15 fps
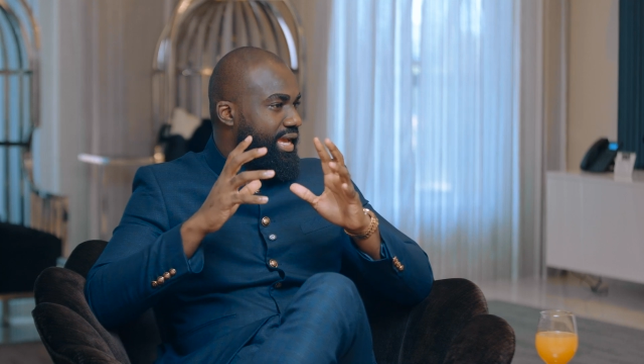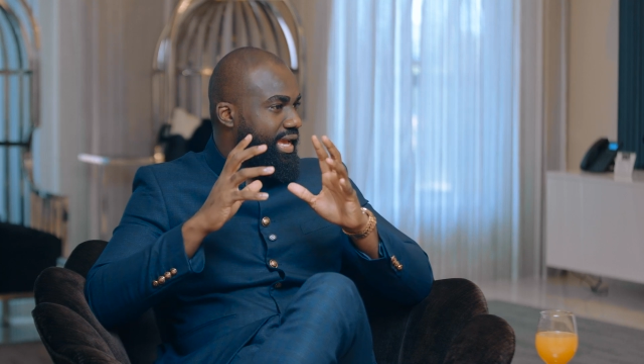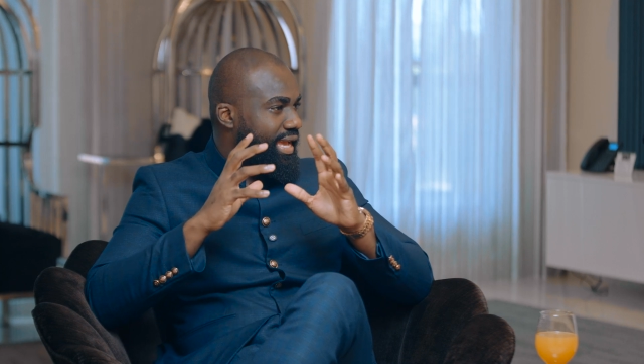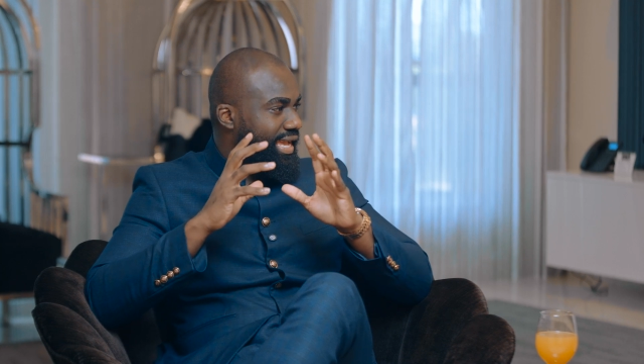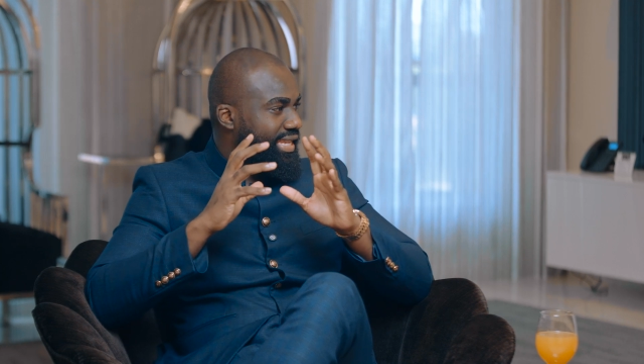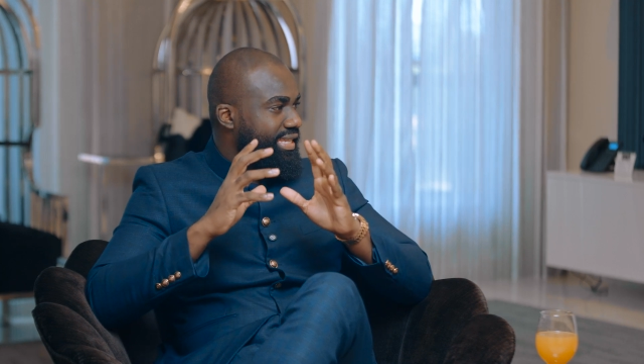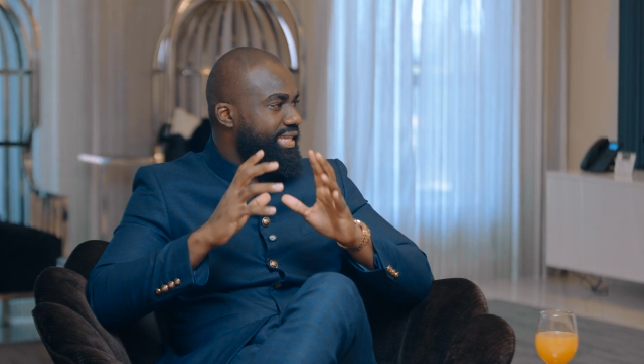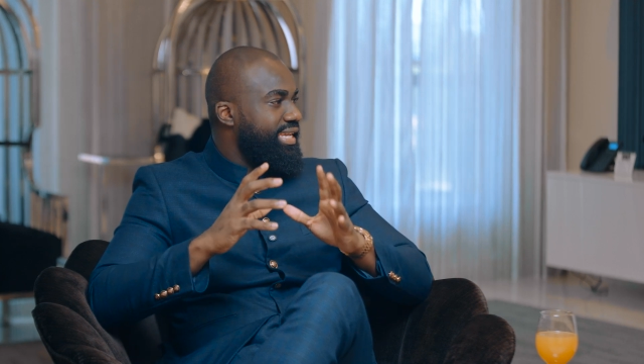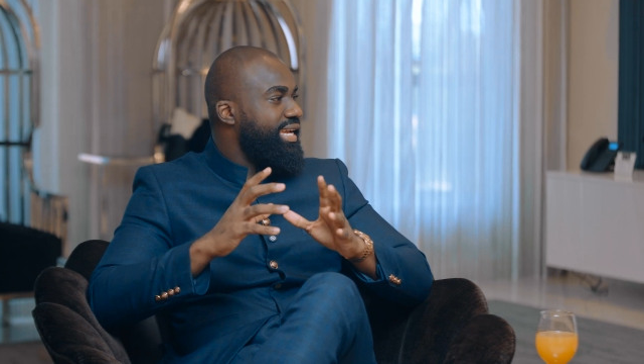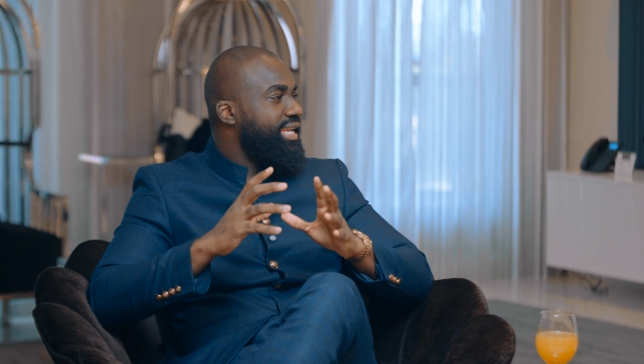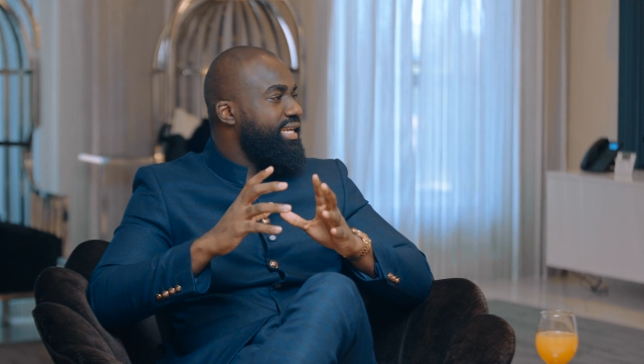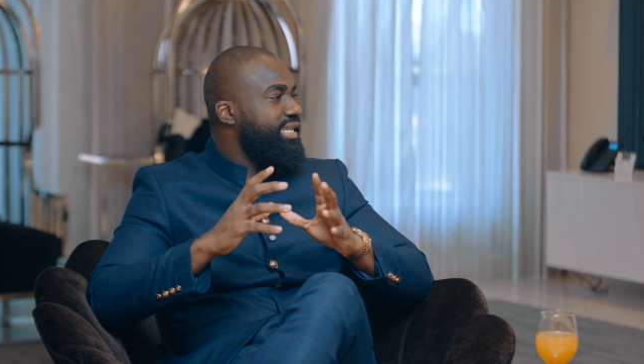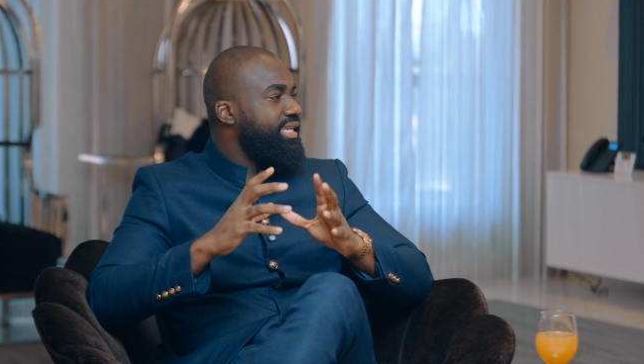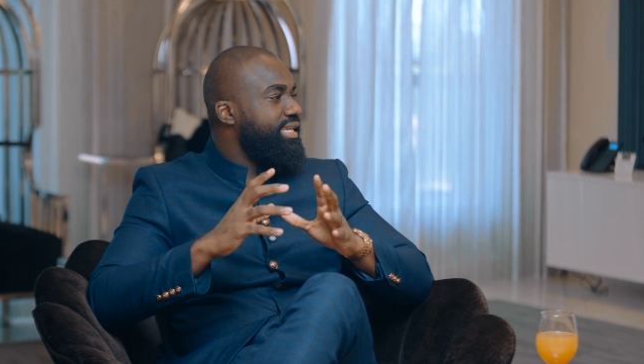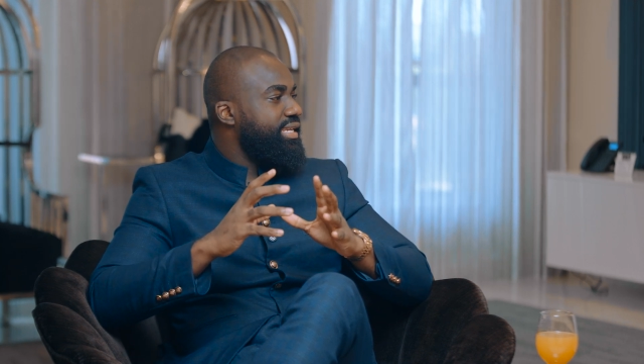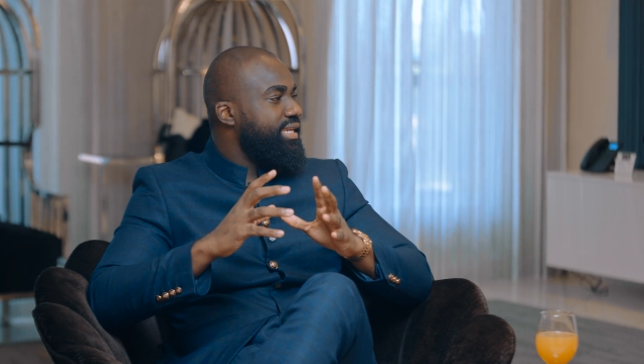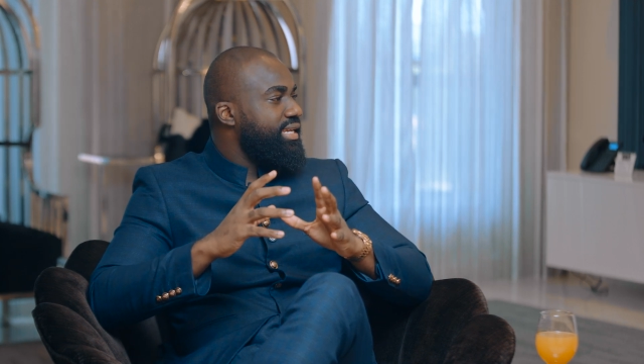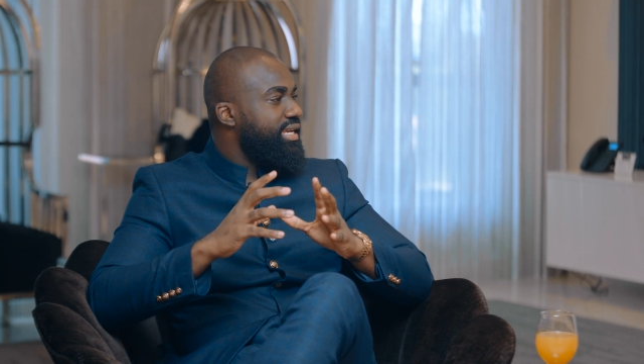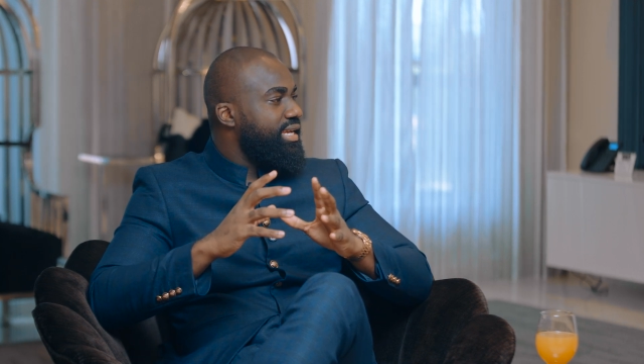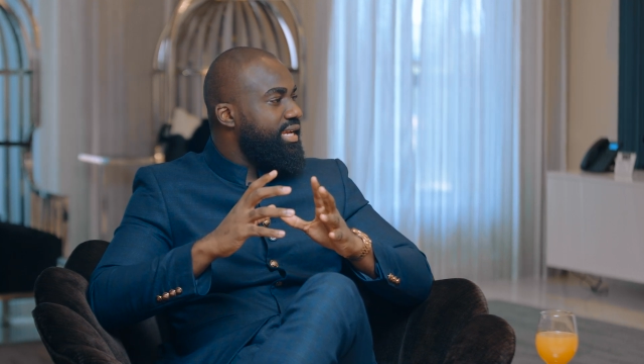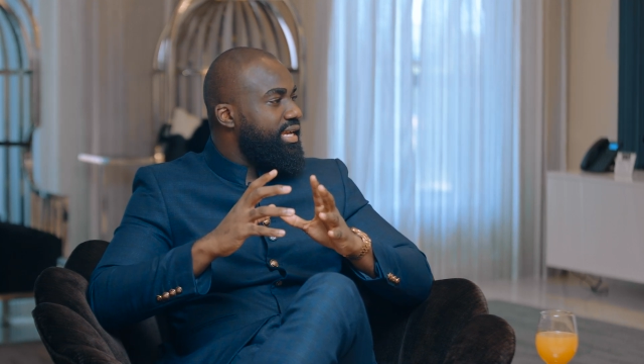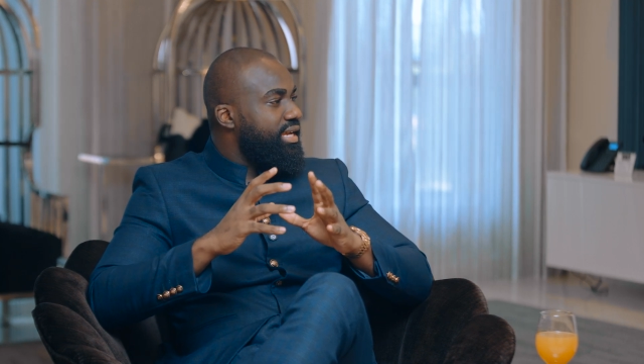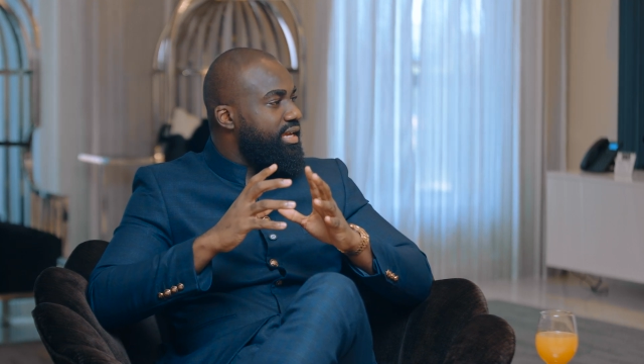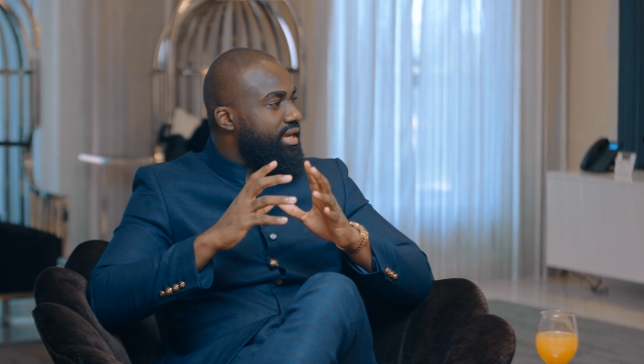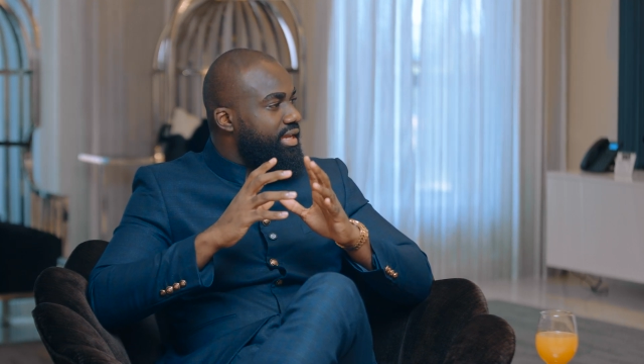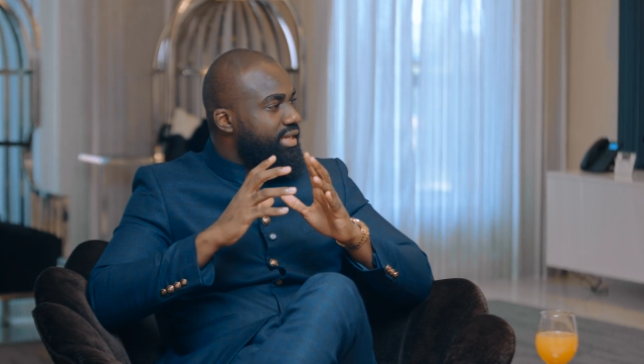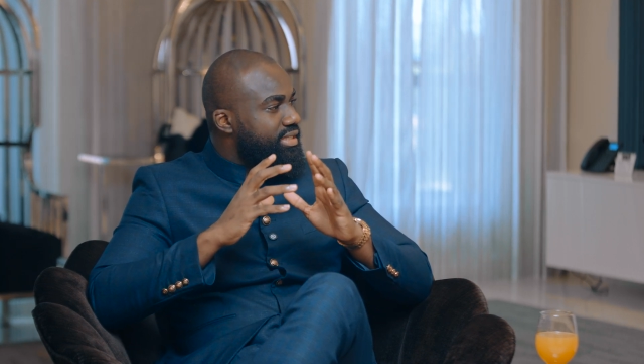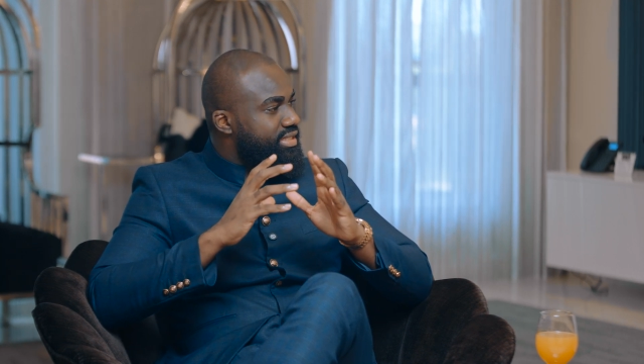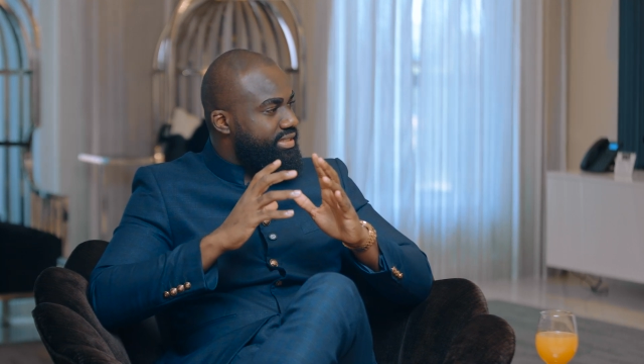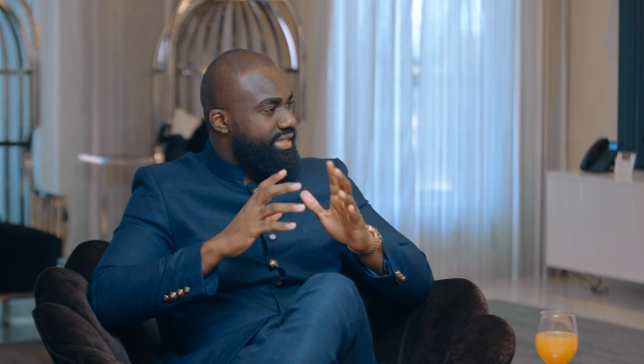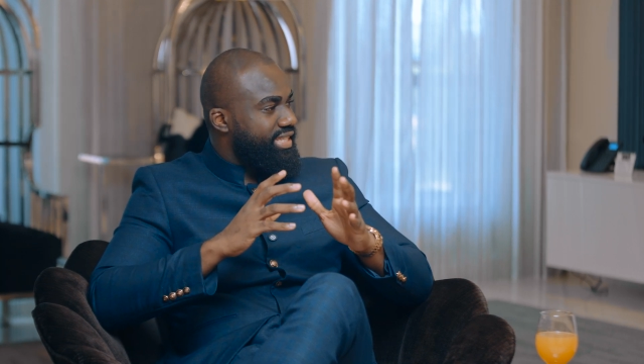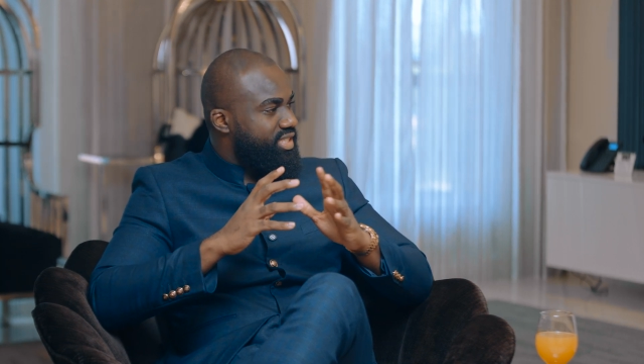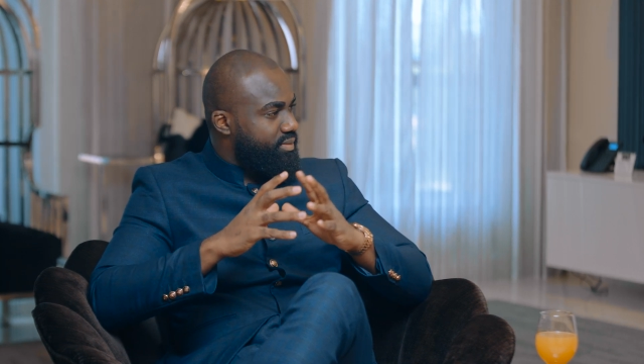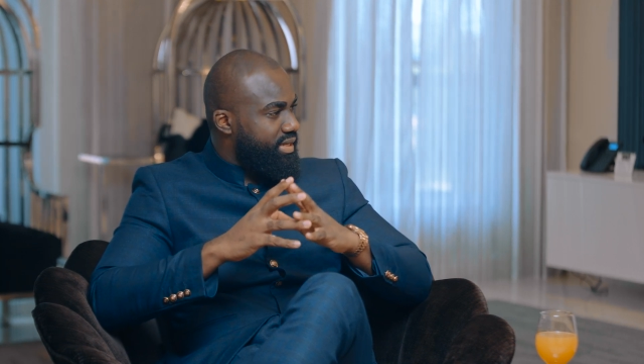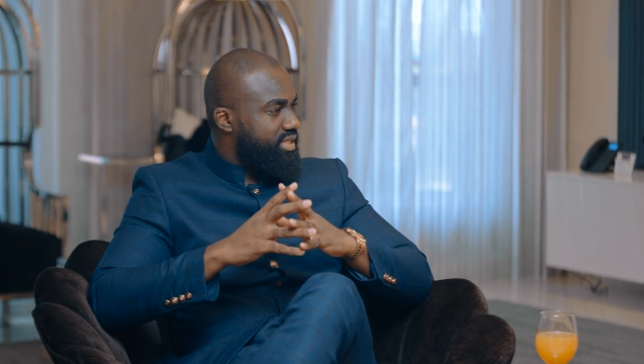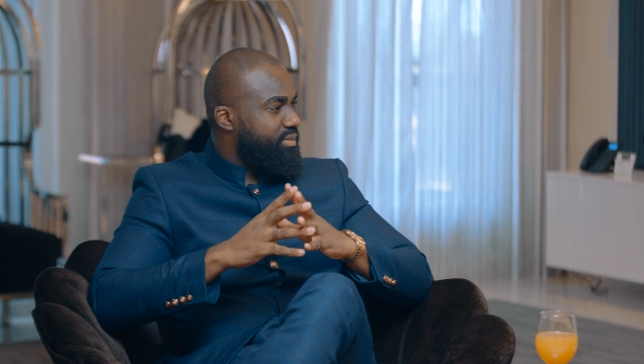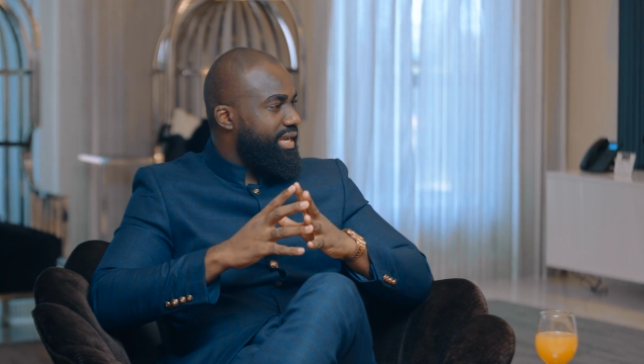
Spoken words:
a yearly statement